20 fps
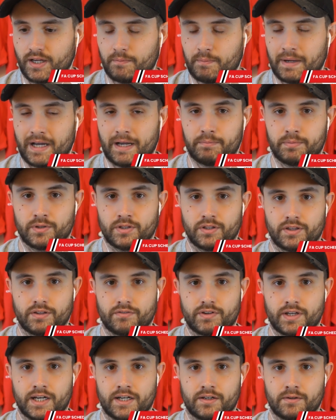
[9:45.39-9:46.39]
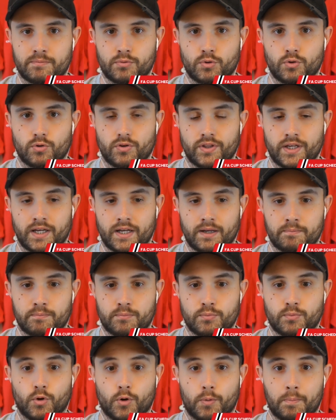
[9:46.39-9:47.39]
I'm happy that they've kind of brought that and
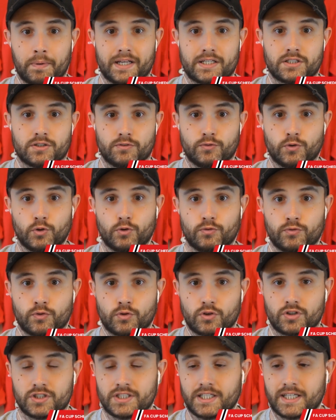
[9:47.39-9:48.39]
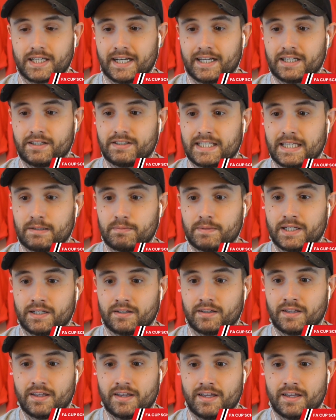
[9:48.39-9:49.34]
brought it back to the forefront because it kind of seemed like